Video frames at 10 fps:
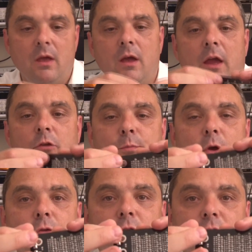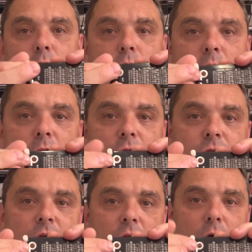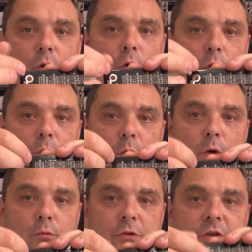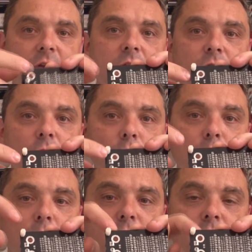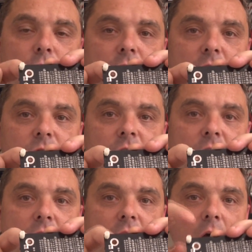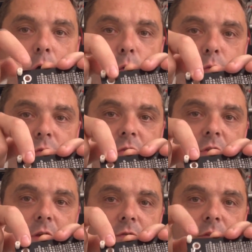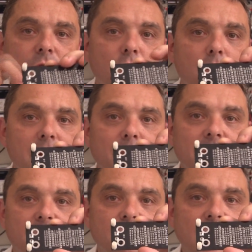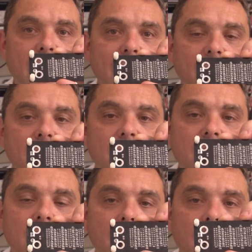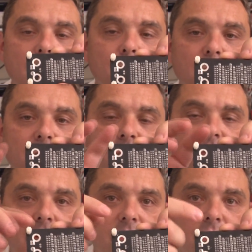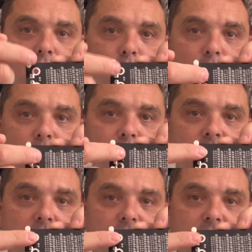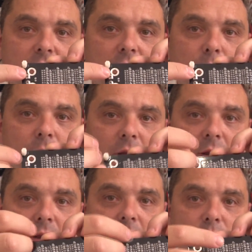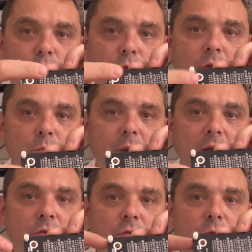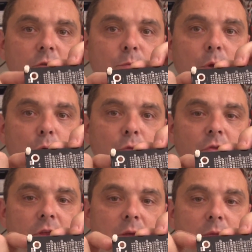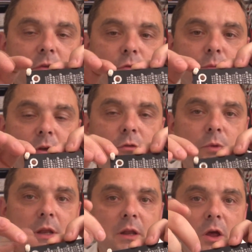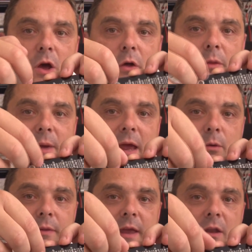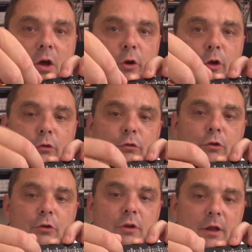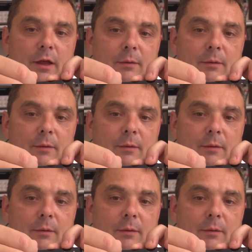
exposed the solder mask or receded the solder mask on these holes designed for the 4mm jack. Previously the solder mask was covering that completely. Now I've brought those back just to expose the metal, because when on the back, when that nut goes on